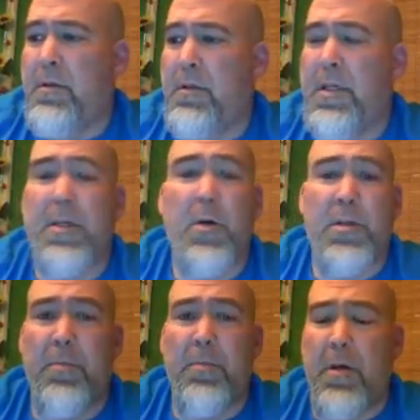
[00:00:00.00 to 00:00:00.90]
And I'll go
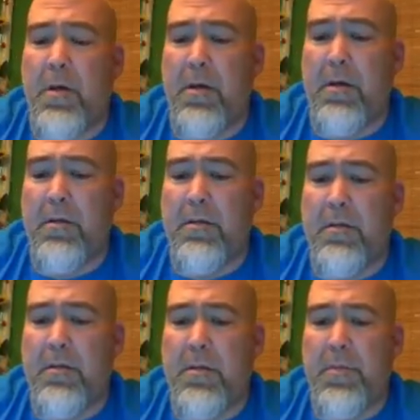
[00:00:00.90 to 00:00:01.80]
into
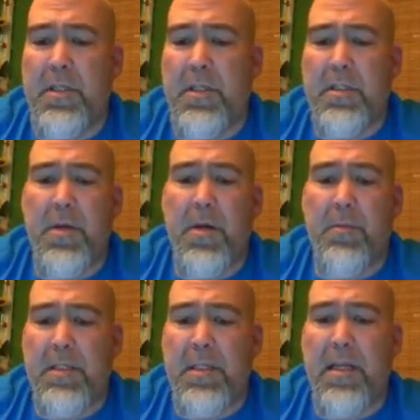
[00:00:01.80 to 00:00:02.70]
some things about
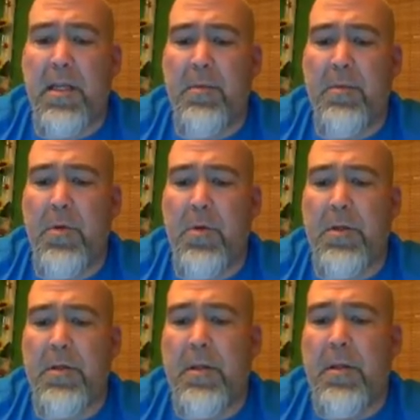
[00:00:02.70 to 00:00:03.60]
my stat lab in a
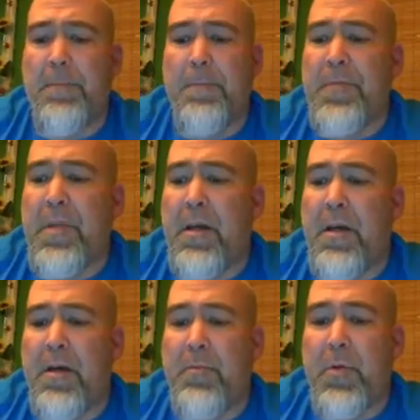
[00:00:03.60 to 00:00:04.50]
moment.
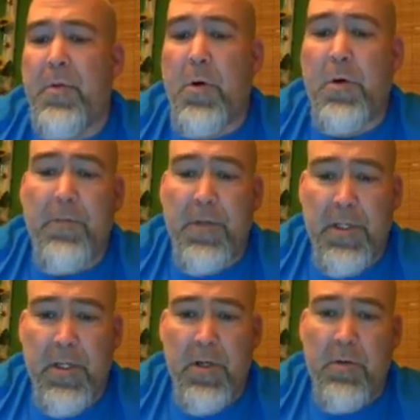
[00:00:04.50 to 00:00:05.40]
The welcome
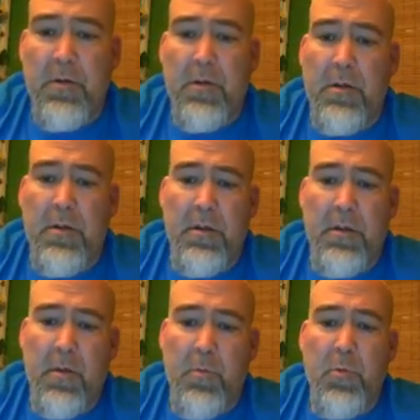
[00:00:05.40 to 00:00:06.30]
video
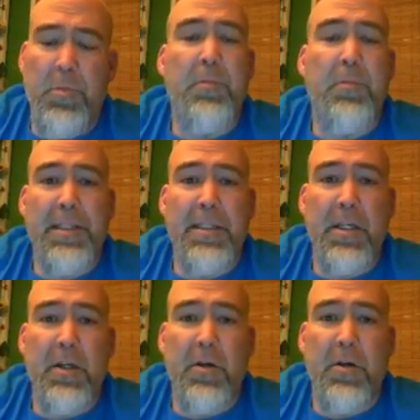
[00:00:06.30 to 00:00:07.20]
will be placed
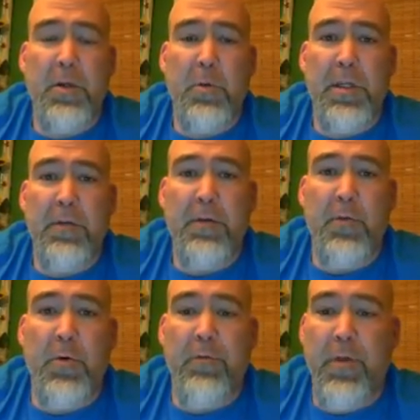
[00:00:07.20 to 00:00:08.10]
here, and it'll be
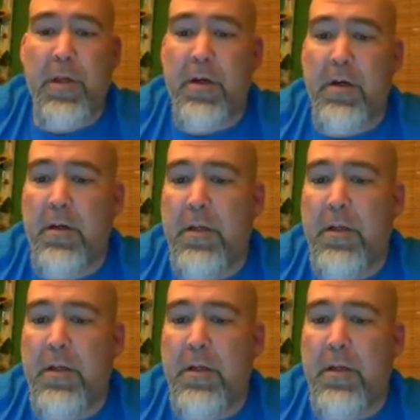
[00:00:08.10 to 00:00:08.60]
forever there.